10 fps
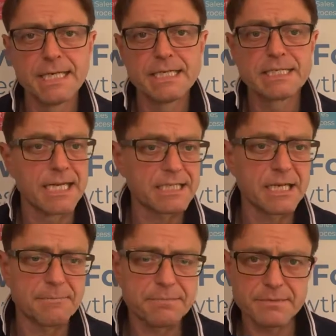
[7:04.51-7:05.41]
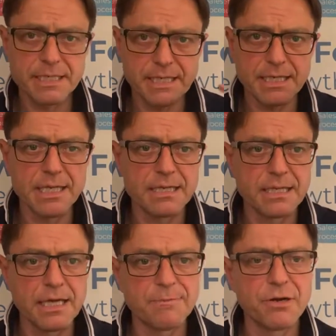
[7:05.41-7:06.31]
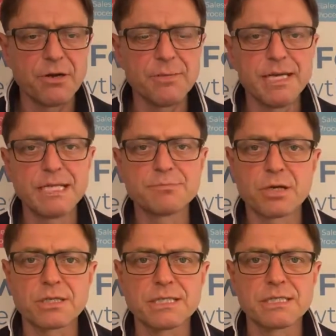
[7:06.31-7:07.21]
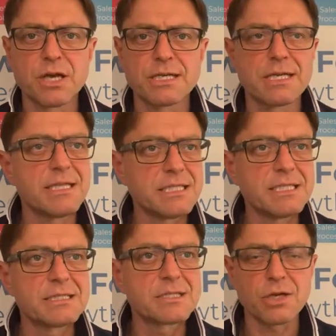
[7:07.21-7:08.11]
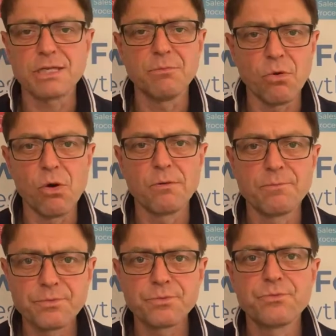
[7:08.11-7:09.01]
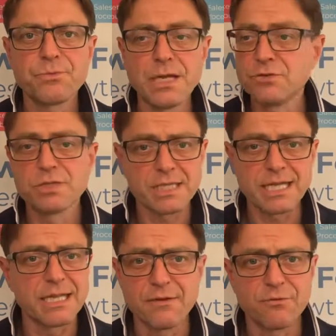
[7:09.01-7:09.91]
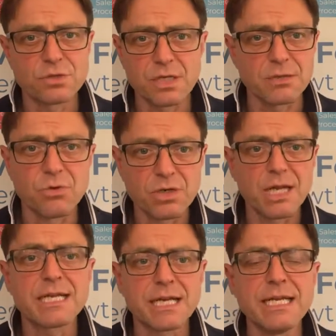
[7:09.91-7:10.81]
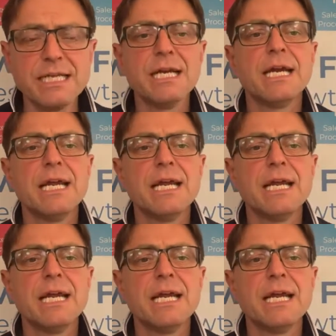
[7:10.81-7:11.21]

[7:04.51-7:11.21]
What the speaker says: So next up in the pyramid is product design. Now this is slightly more interesting and therefore slightly more likely.